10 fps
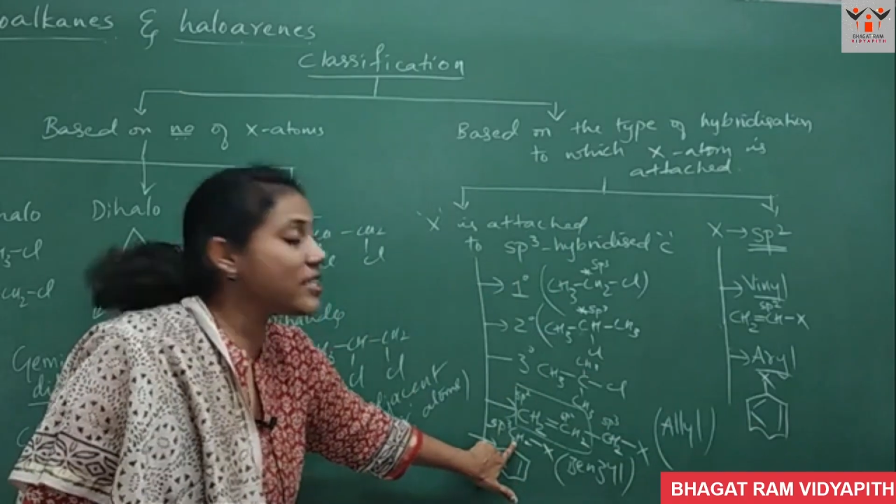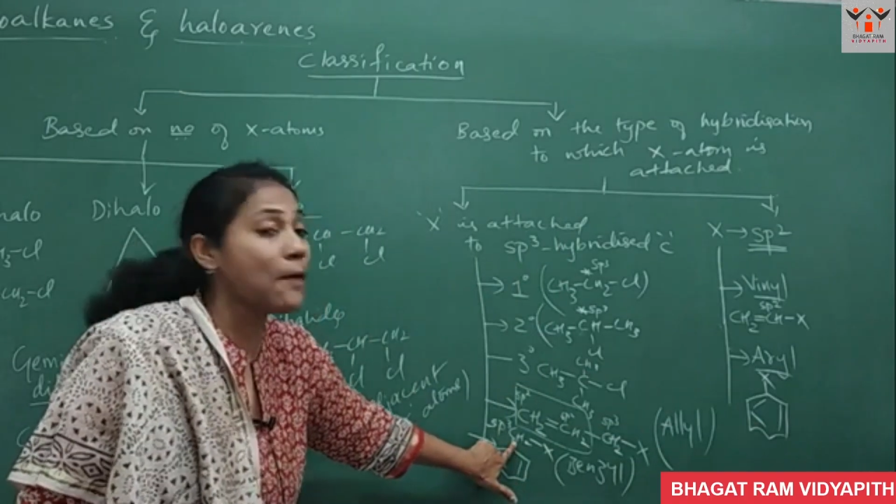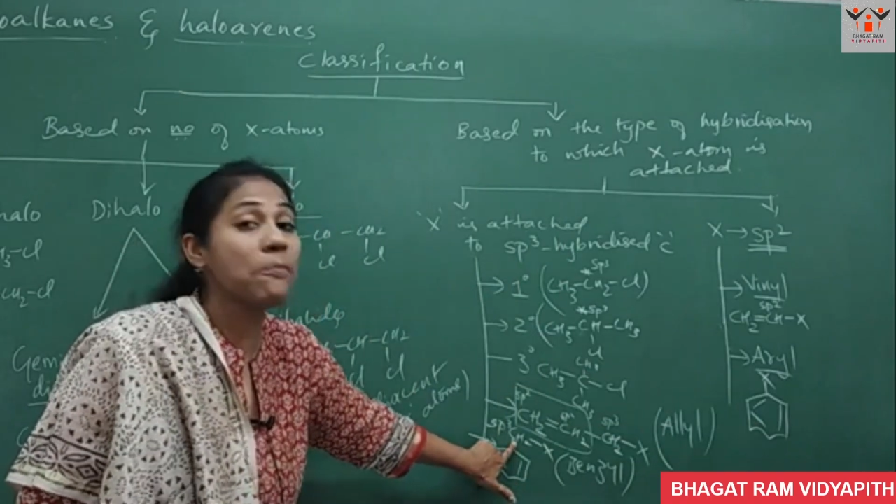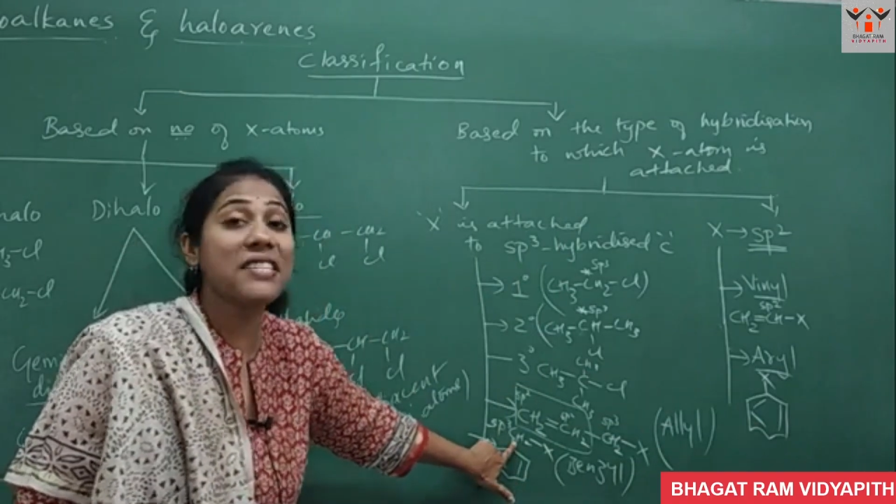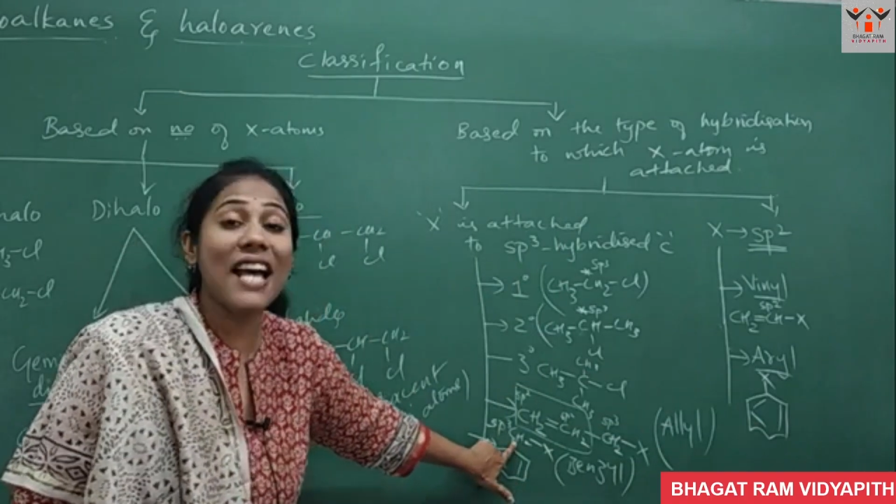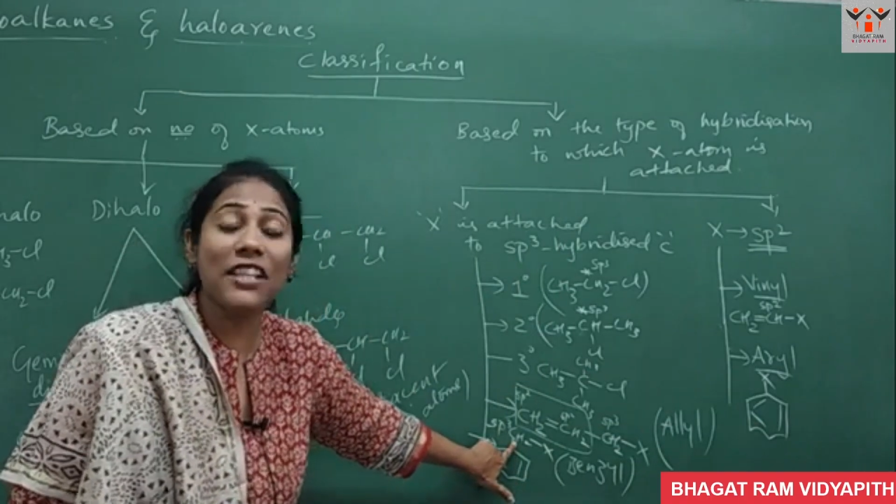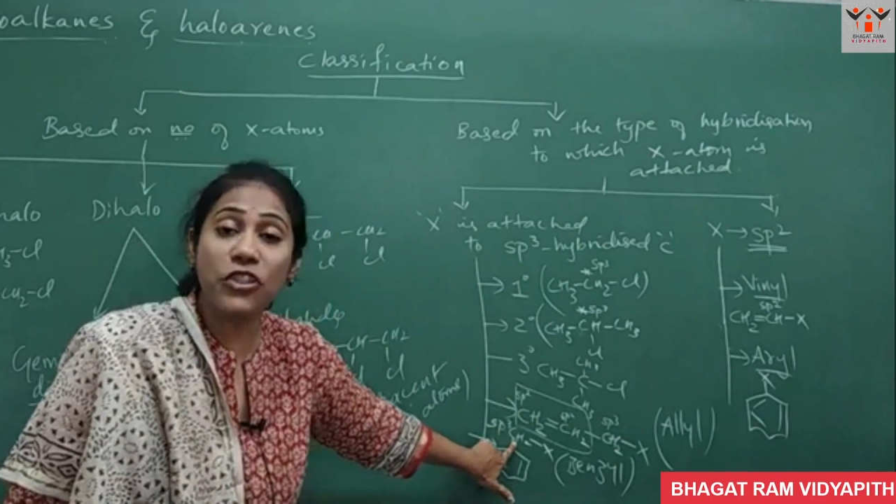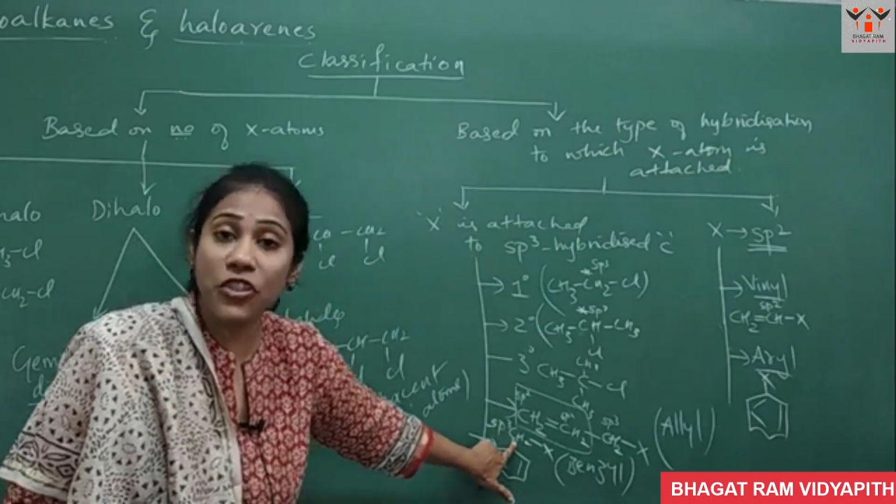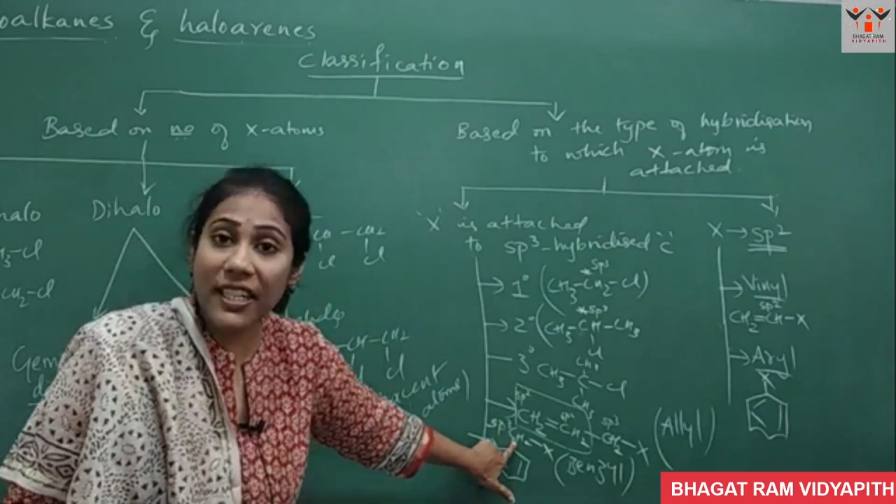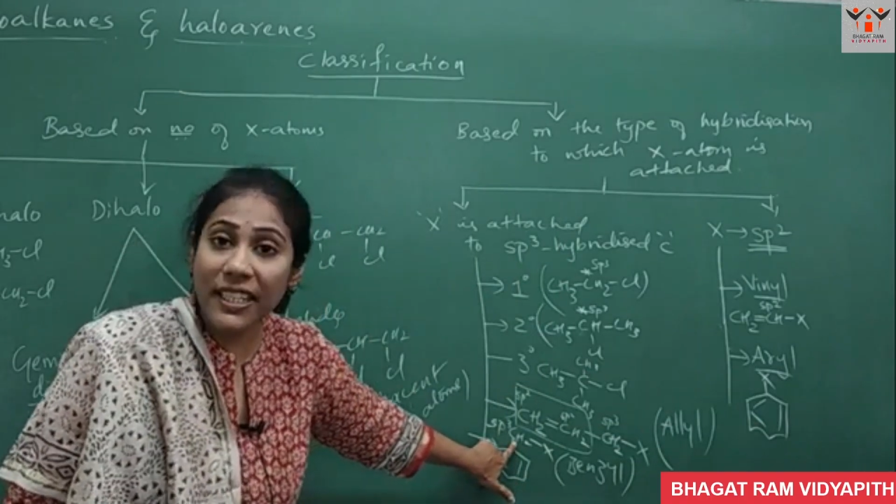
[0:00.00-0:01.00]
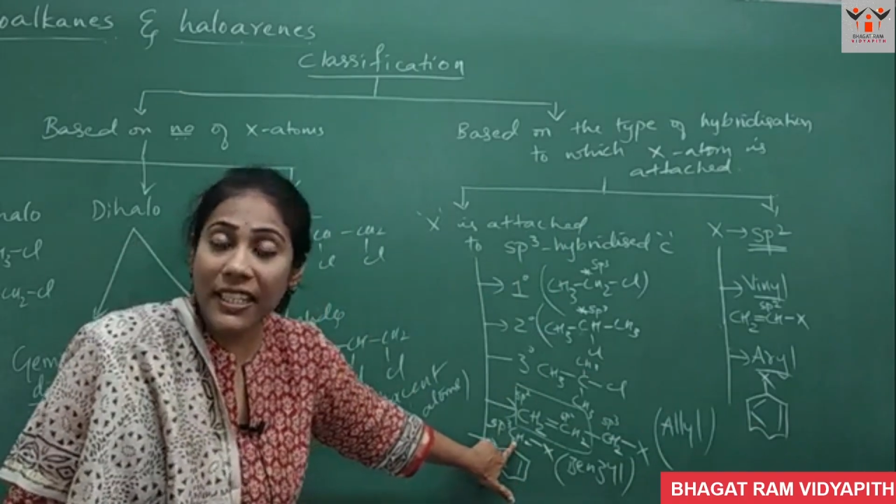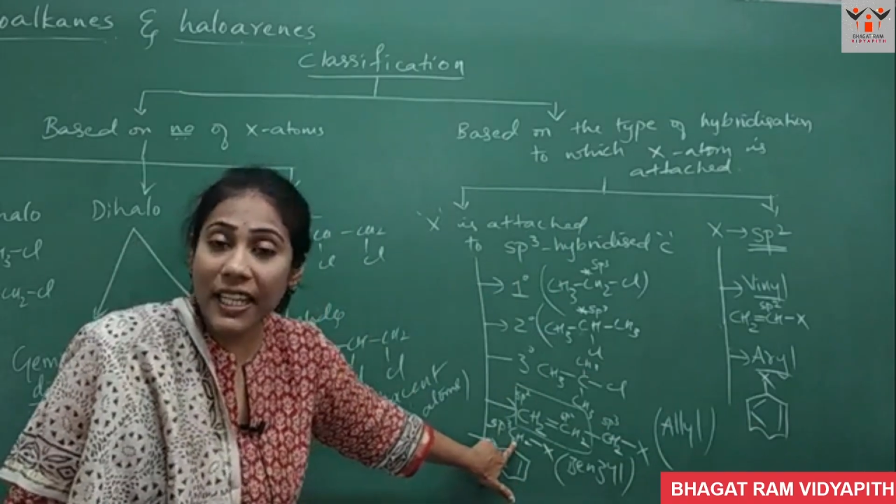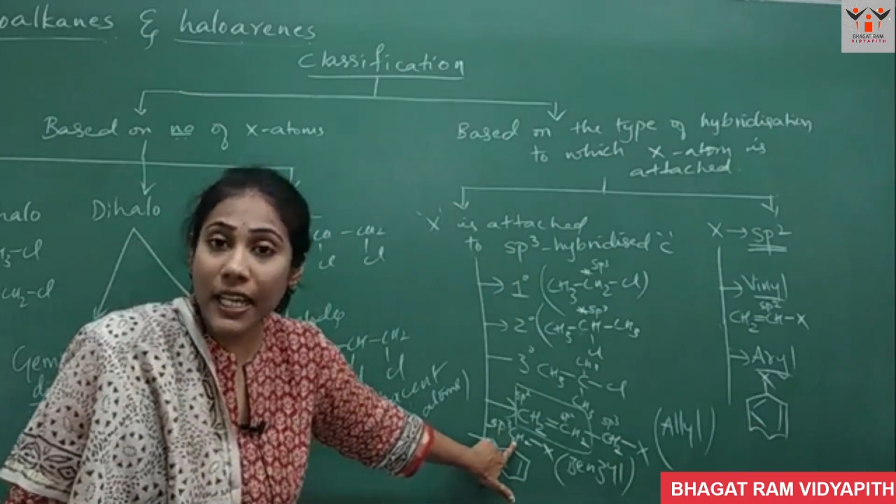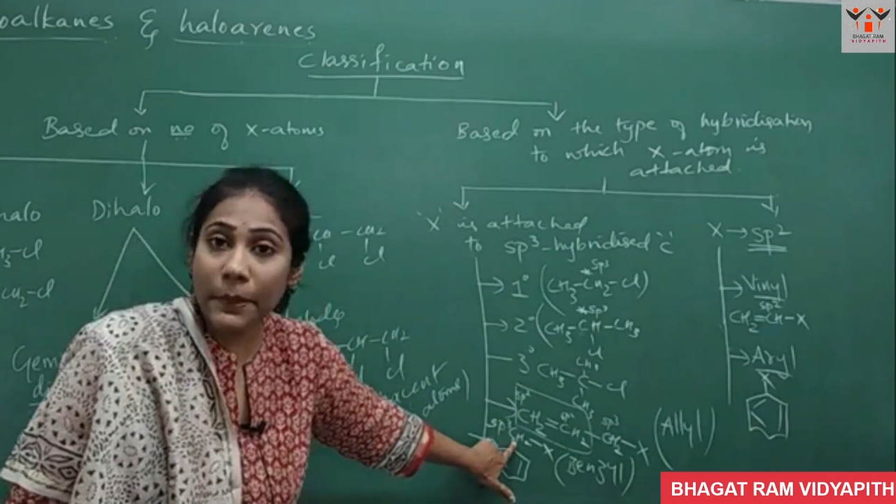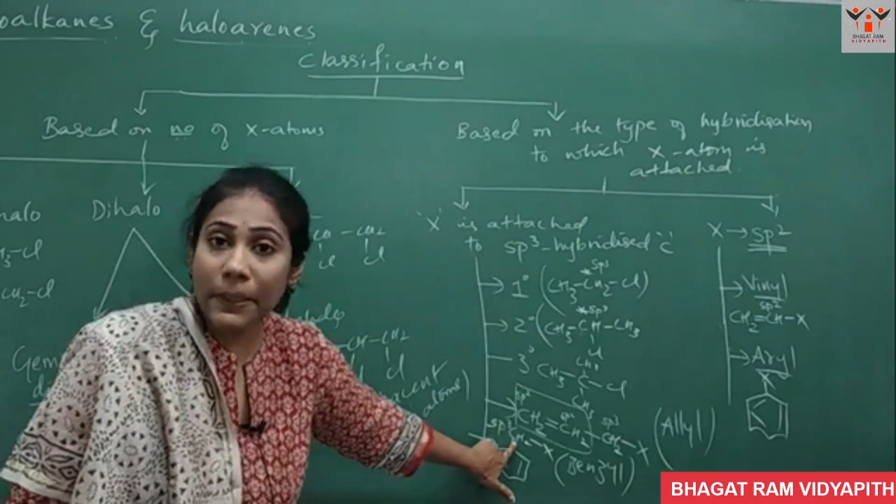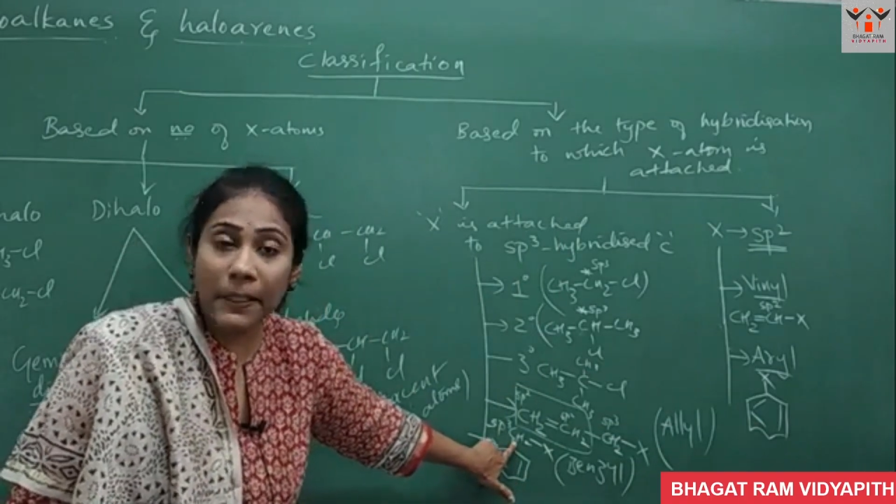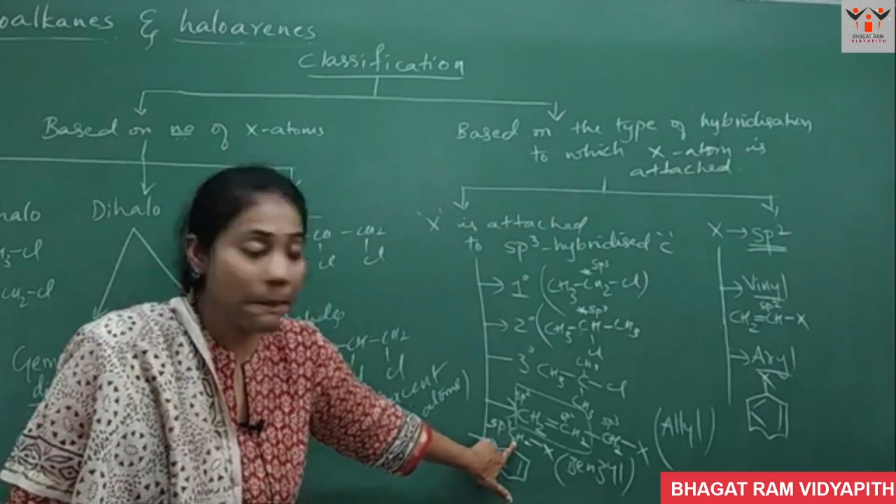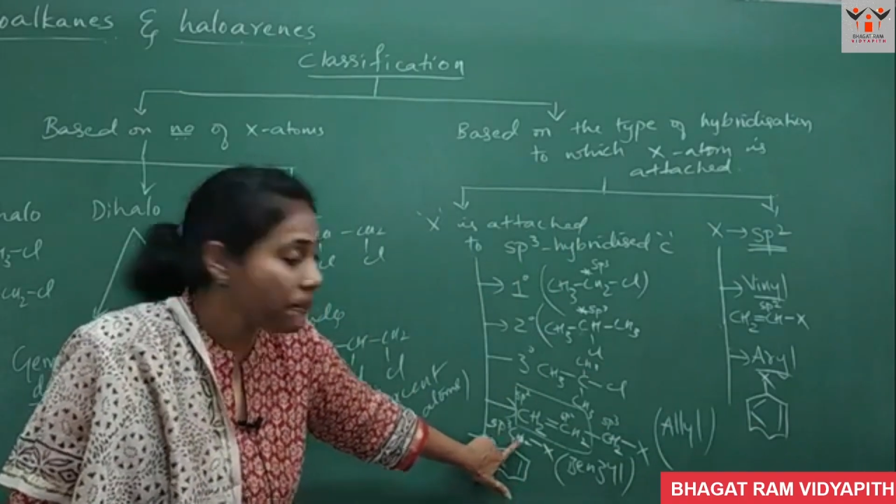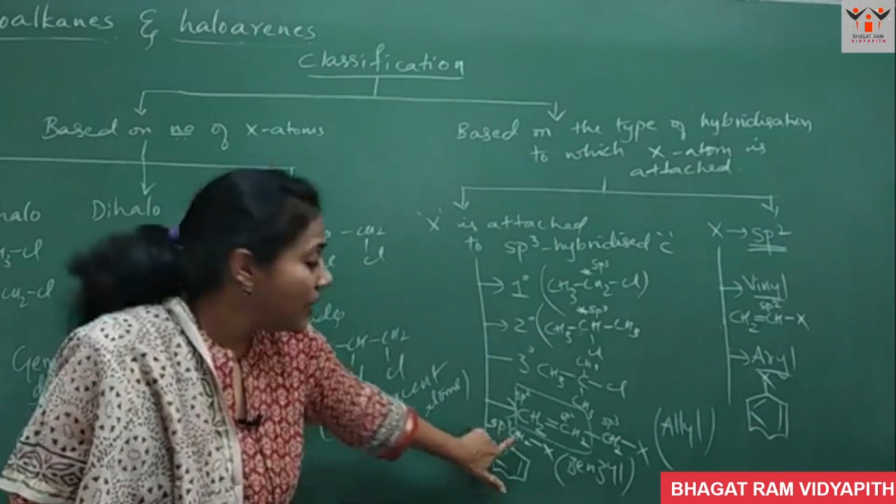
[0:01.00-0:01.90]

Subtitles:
some saturated carbon.